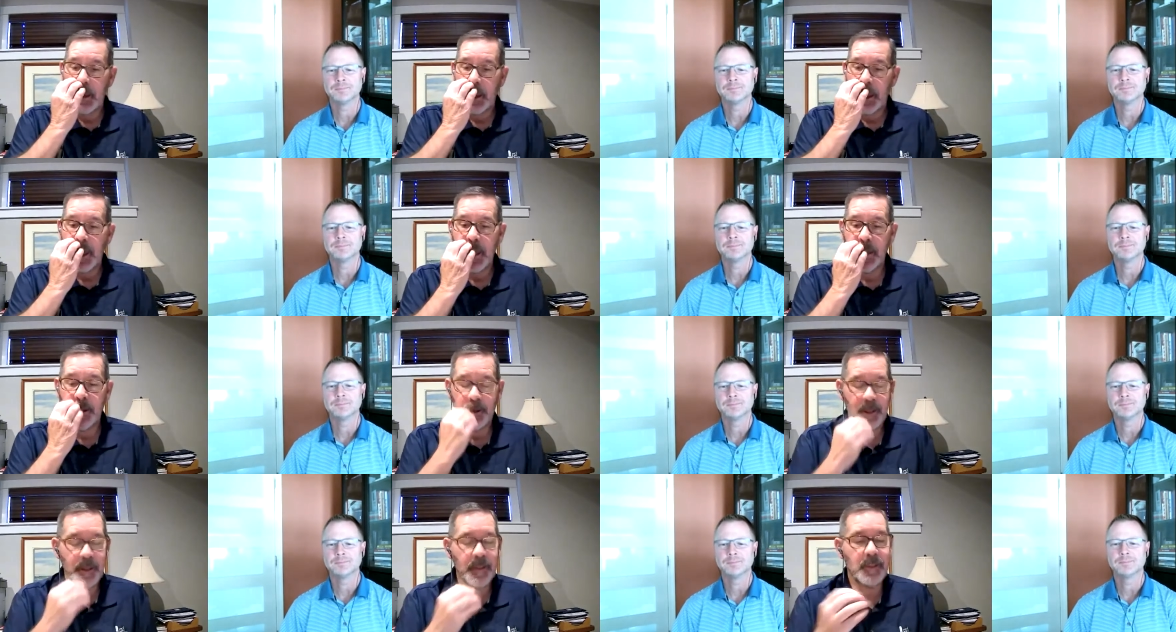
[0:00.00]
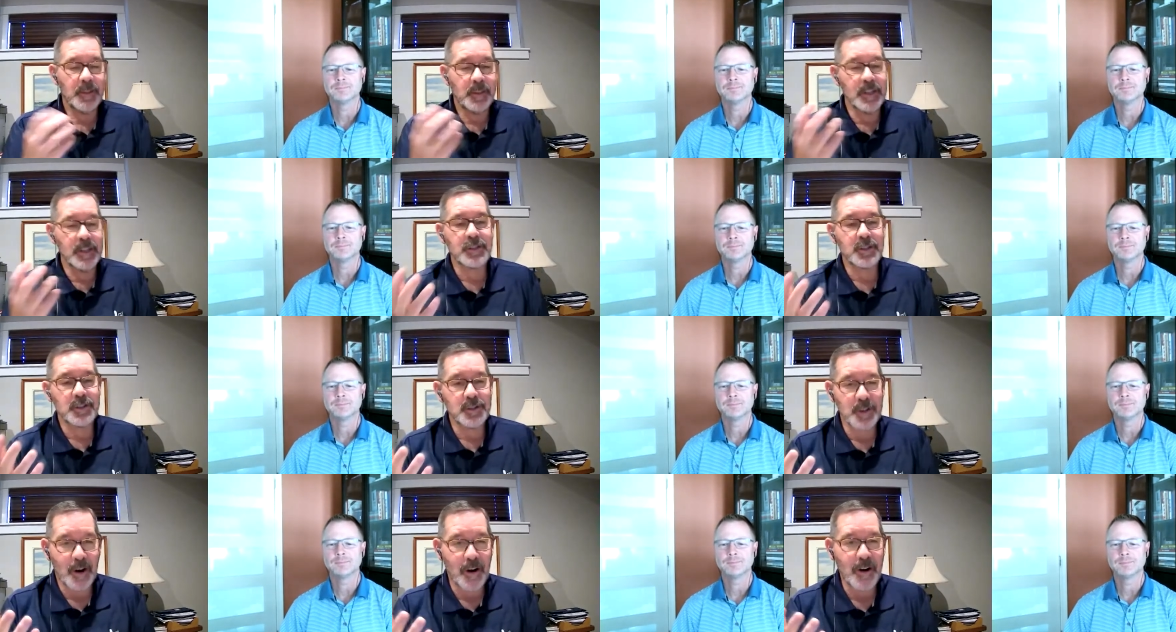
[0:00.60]
Speaker 1: And this
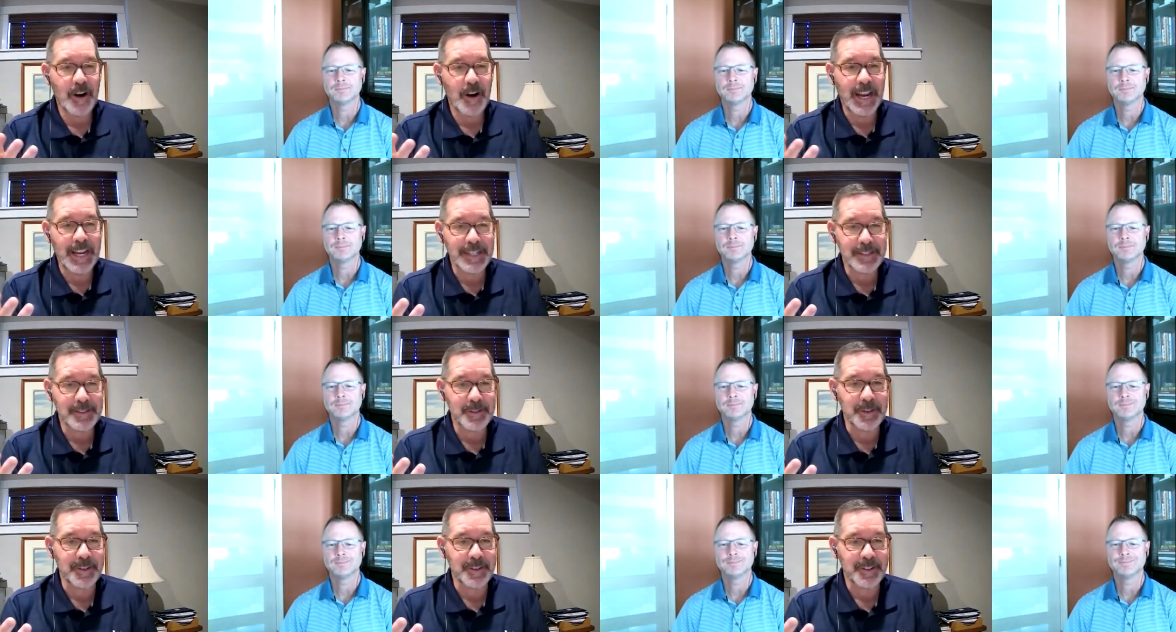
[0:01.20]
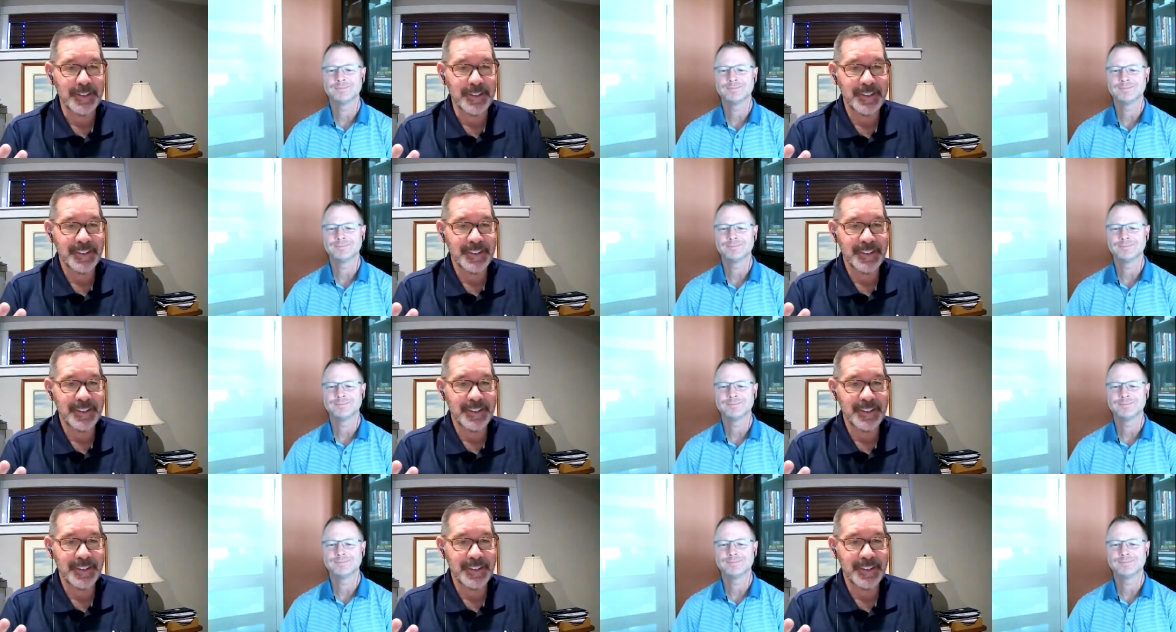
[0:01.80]
is our answer.